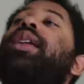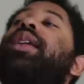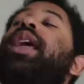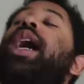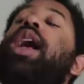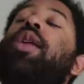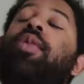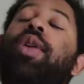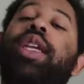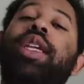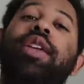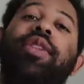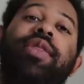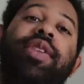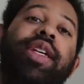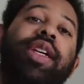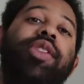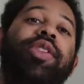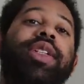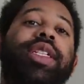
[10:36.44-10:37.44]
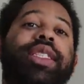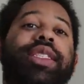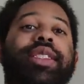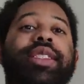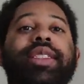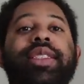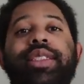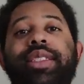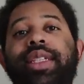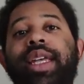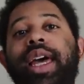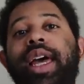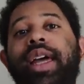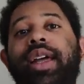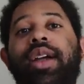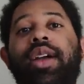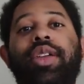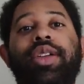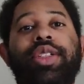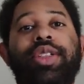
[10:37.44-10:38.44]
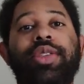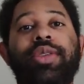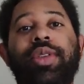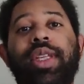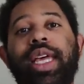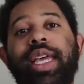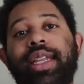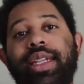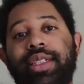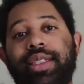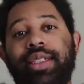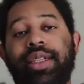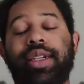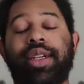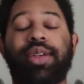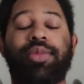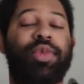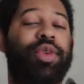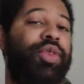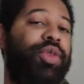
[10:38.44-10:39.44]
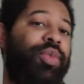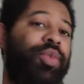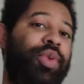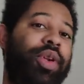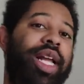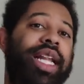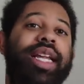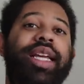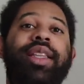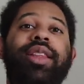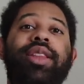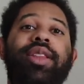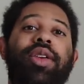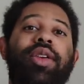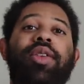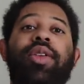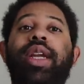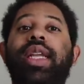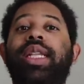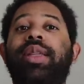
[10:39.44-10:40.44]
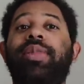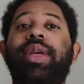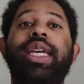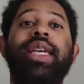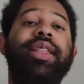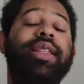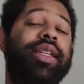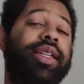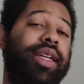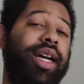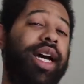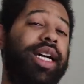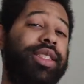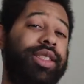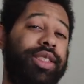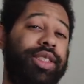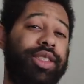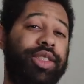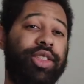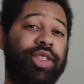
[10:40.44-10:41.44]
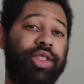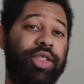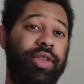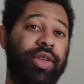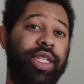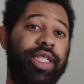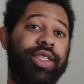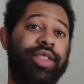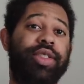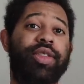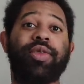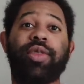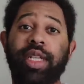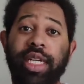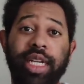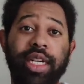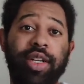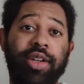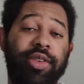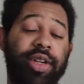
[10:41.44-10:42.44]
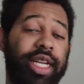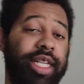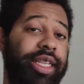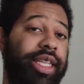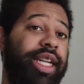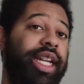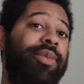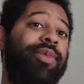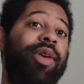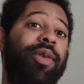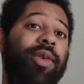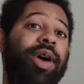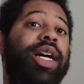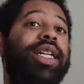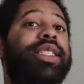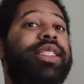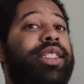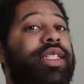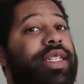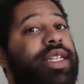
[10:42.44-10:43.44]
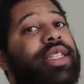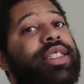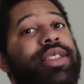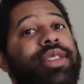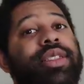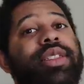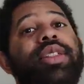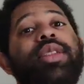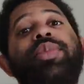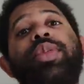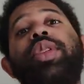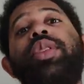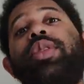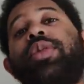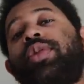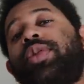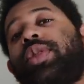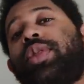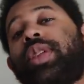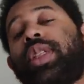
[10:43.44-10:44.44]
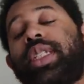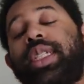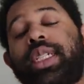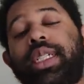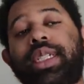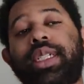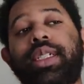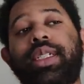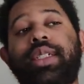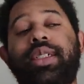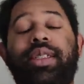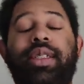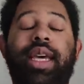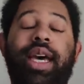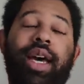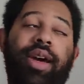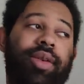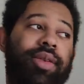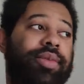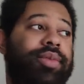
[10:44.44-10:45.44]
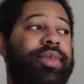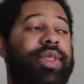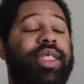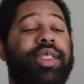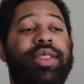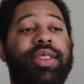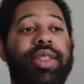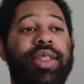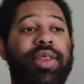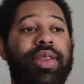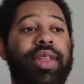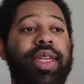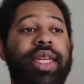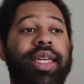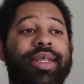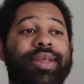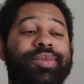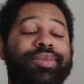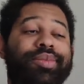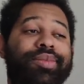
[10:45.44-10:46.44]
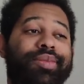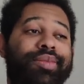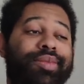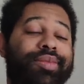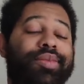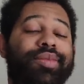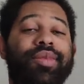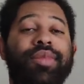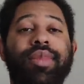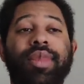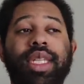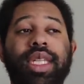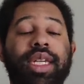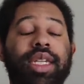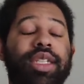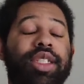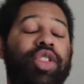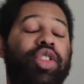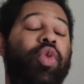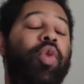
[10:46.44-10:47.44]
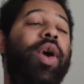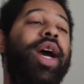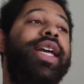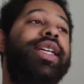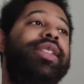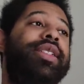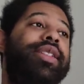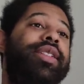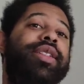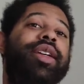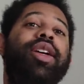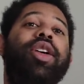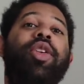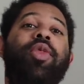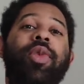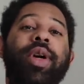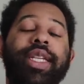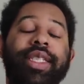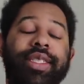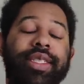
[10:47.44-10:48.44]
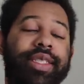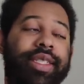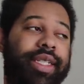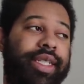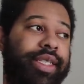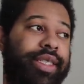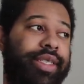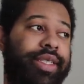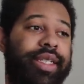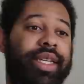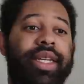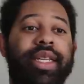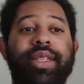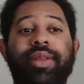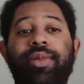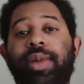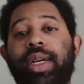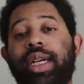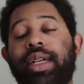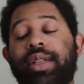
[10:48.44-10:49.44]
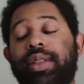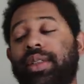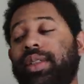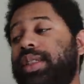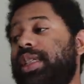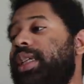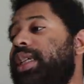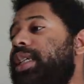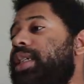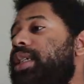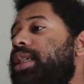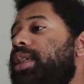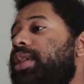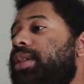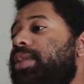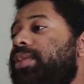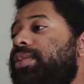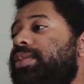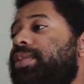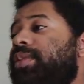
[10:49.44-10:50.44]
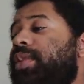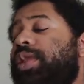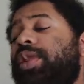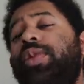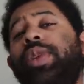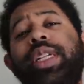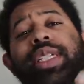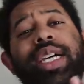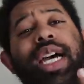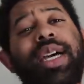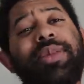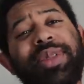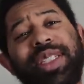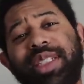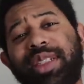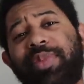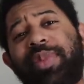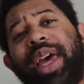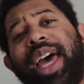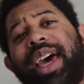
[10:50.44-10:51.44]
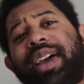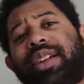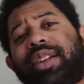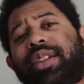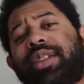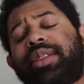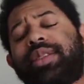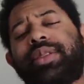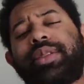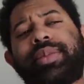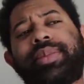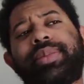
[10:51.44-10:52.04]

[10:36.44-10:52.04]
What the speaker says: Now, what you've noticed is that our two ladies here, both Brett and Lauren, made the conscious choice to reiterate that Emma Watson is still beautiful. Now, here's the thing. Twice is a coincidence, and well, three times is a pattern.